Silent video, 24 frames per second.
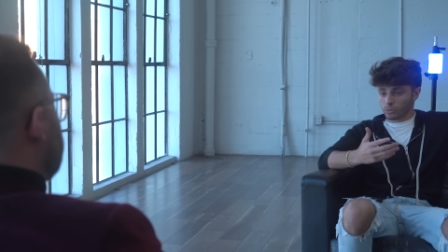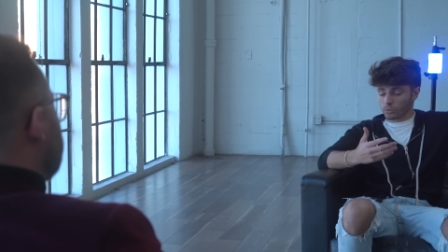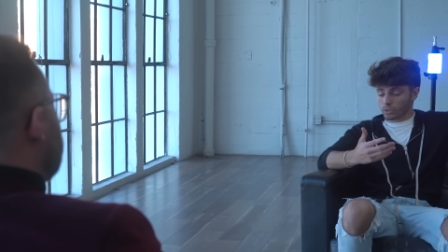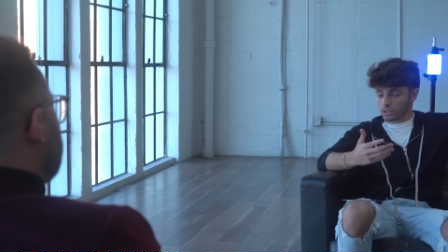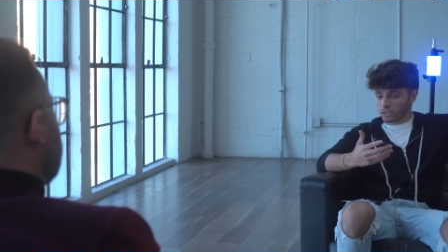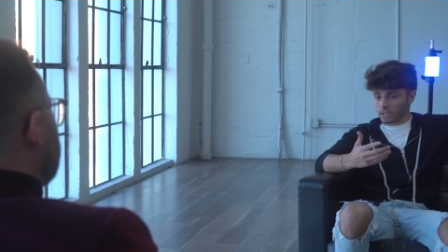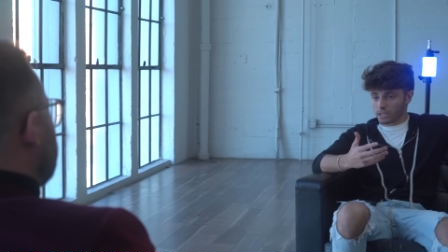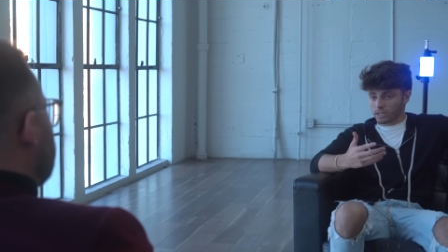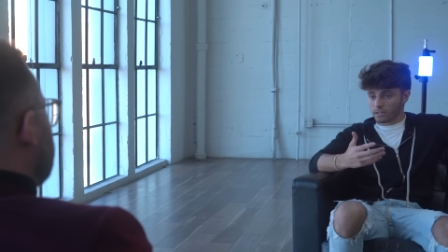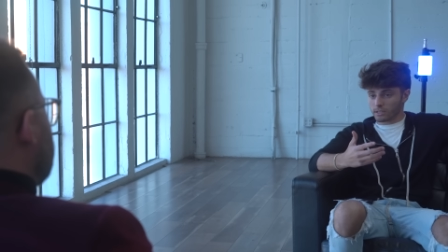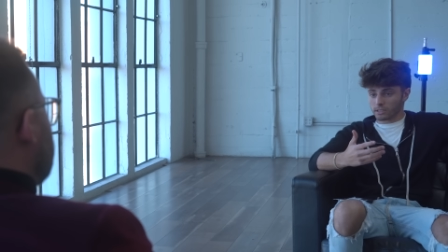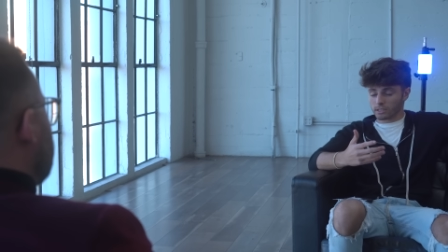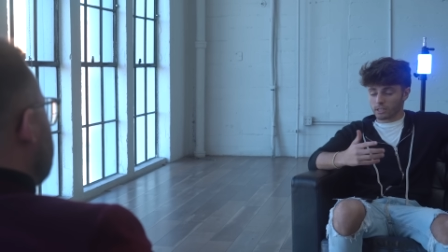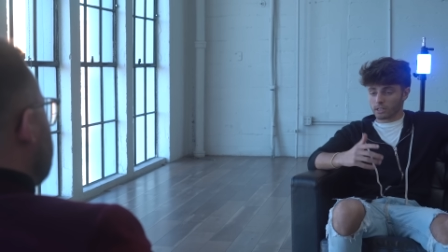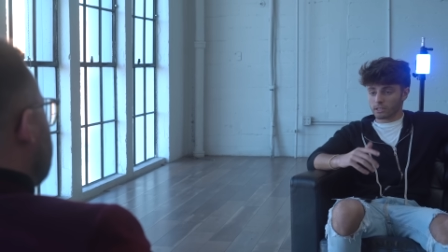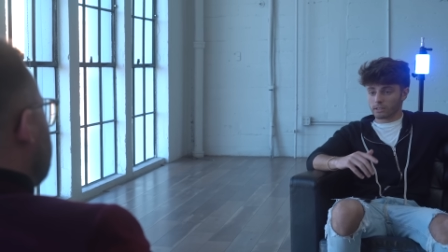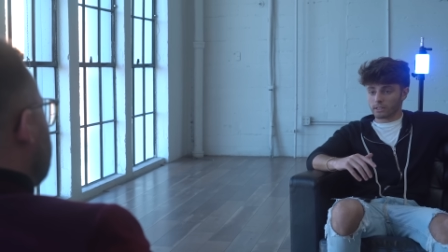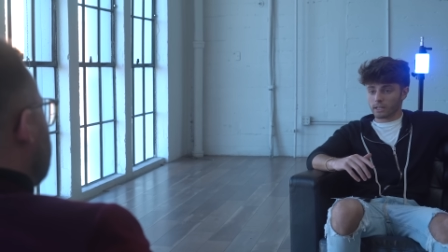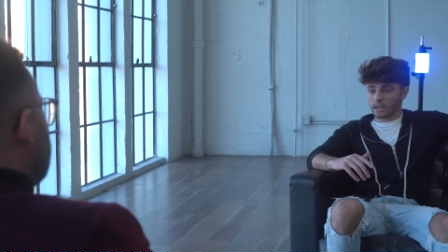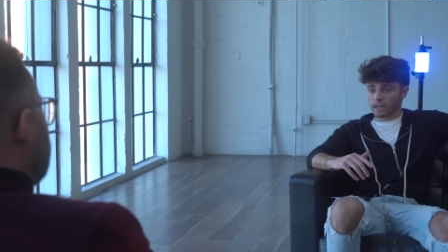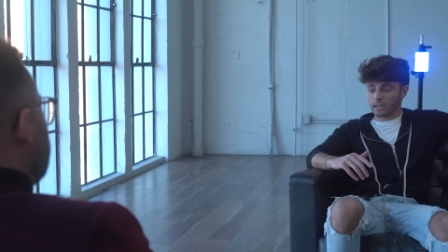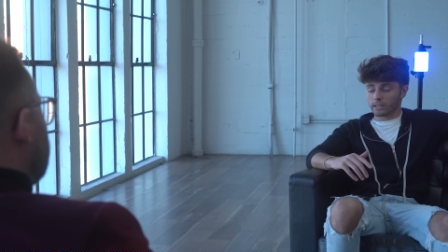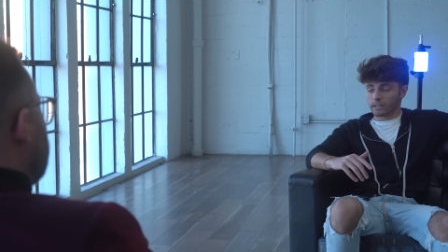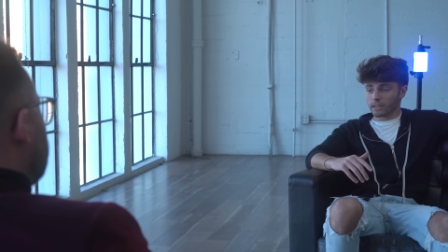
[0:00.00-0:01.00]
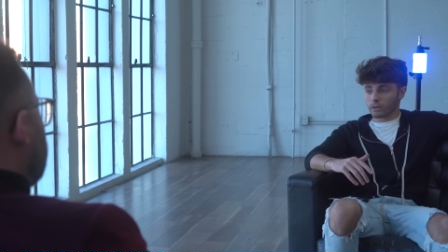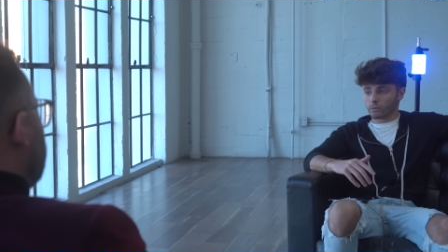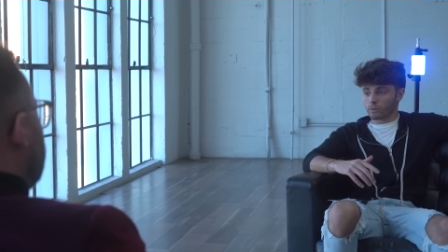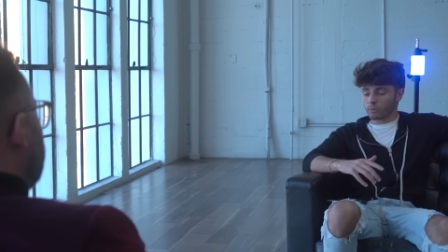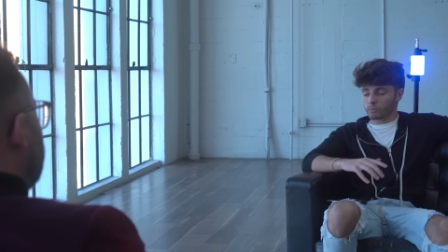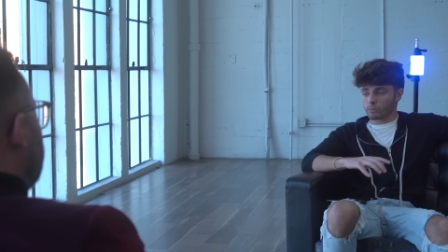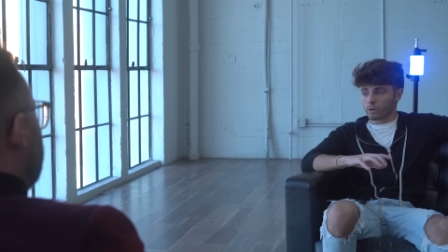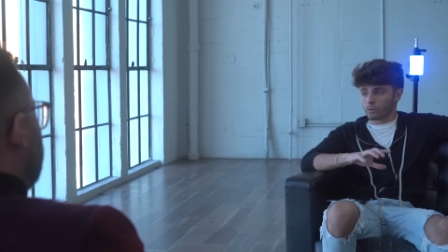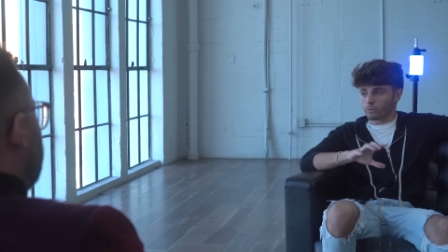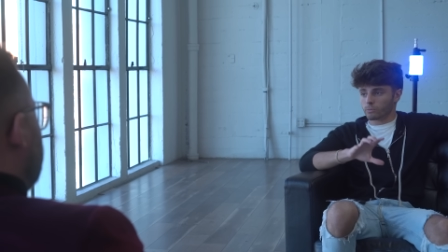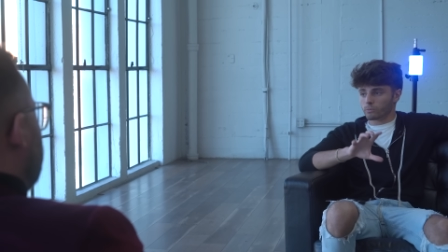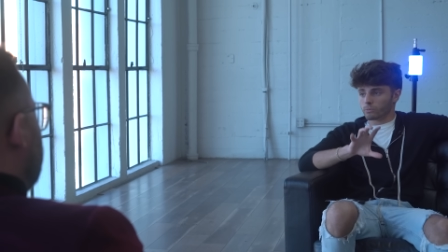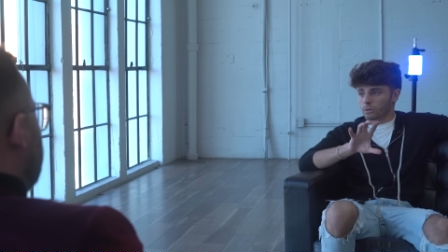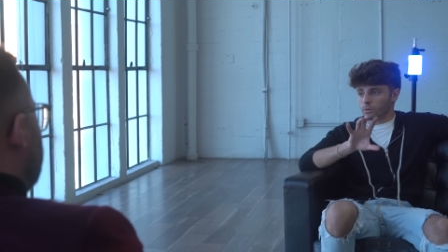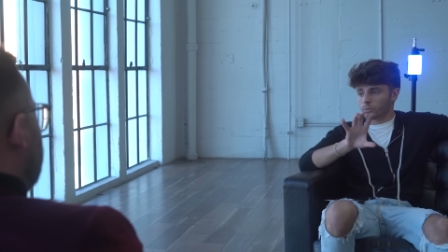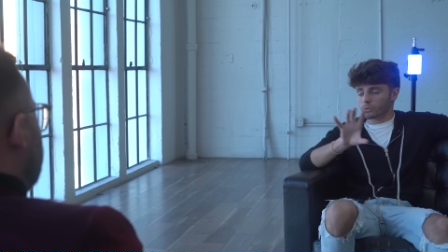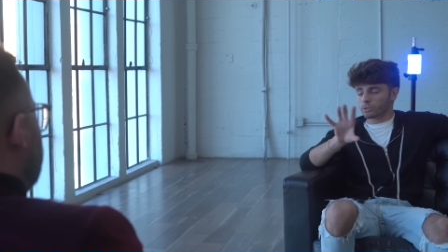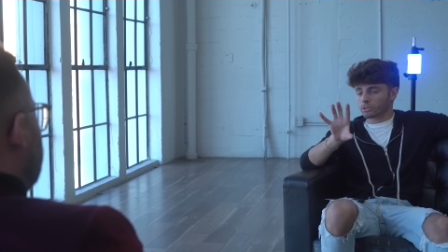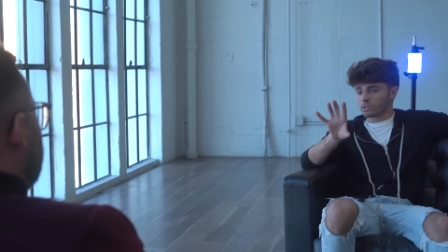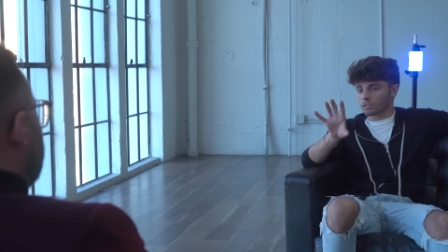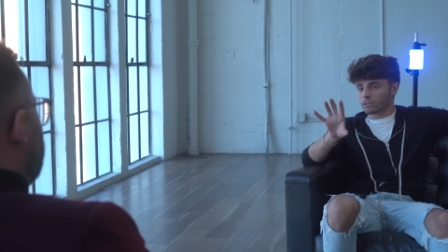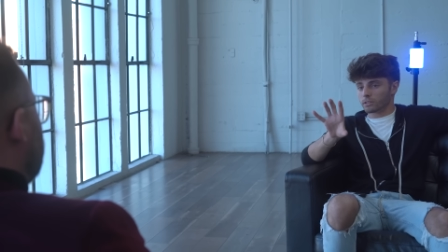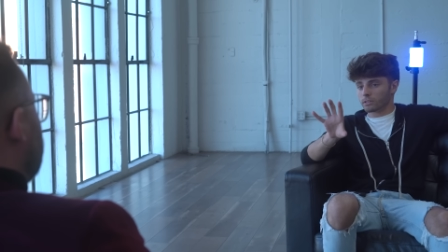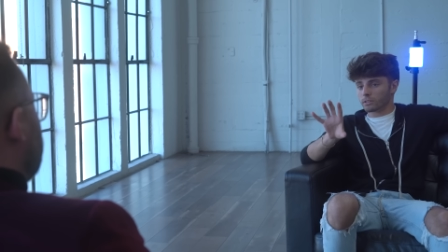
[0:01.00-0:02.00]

doing sales online like what, what was